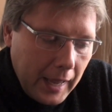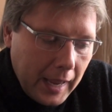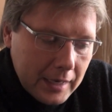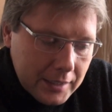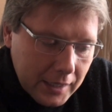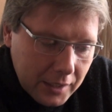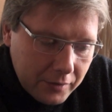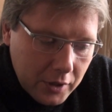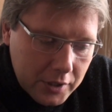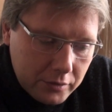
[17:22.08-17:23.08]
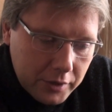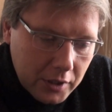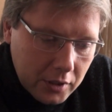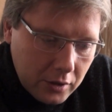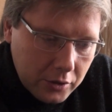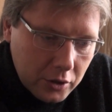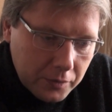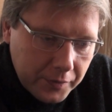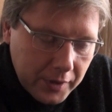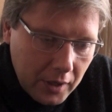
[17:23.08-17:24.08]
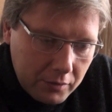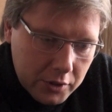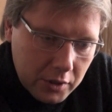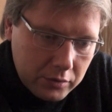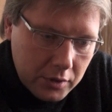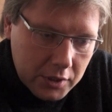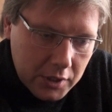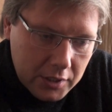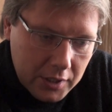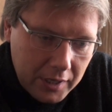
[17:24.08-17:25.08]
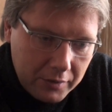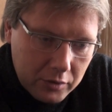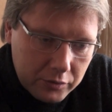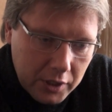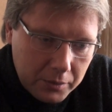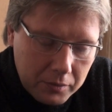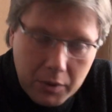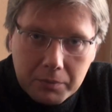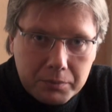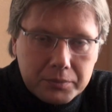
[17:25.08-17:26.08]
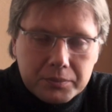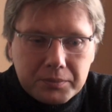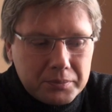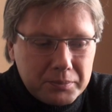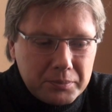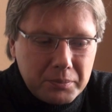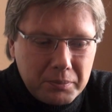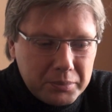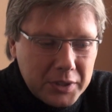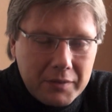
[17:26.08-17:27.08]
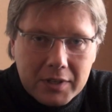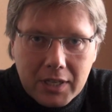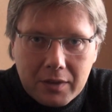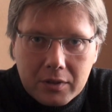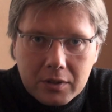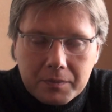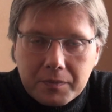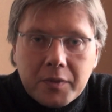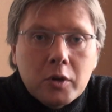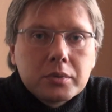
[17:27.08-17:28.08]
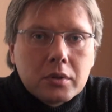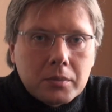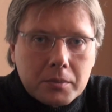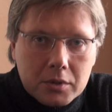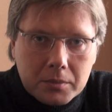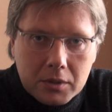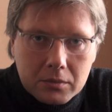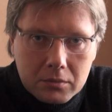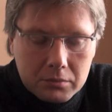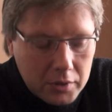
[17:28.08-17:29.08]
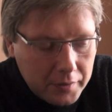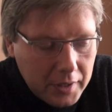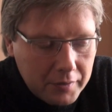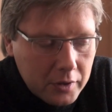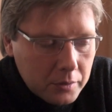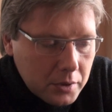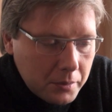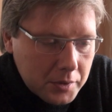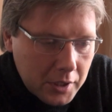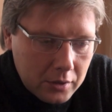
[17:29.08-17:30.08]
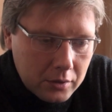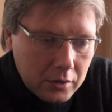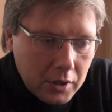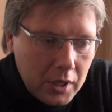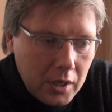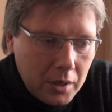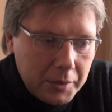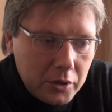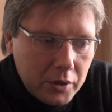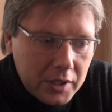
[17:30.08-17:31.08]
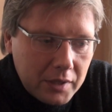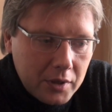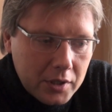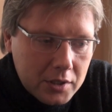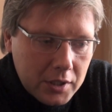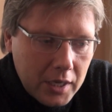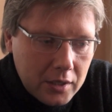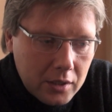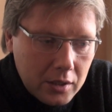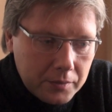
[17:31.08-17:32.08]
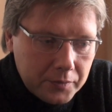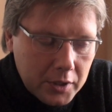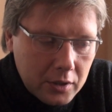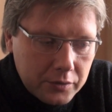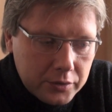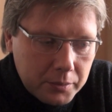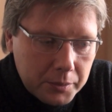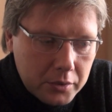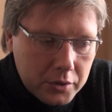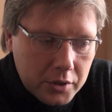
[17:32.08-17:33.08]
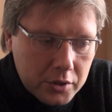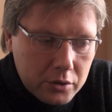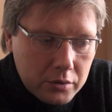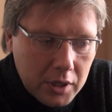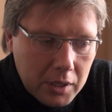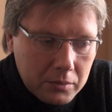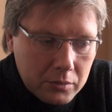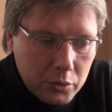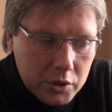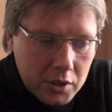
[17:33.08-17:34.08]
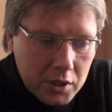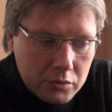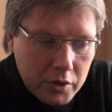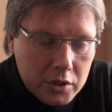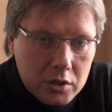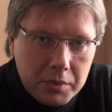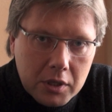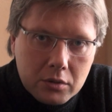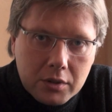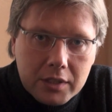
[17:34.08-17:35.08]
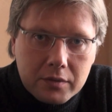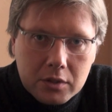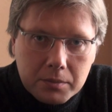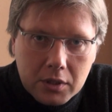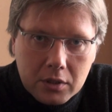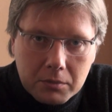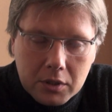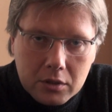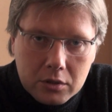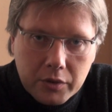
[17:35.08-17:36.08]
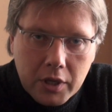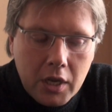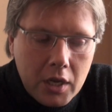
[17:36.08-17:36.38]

And second of all, as I already told you, everything, for instance, at the level of region, well, private level, no problems. I mean, private level, no problems at all. I mean, you can never understand um, uh, from a person's surname whether he is Russian speaker or Latin speaker, because of the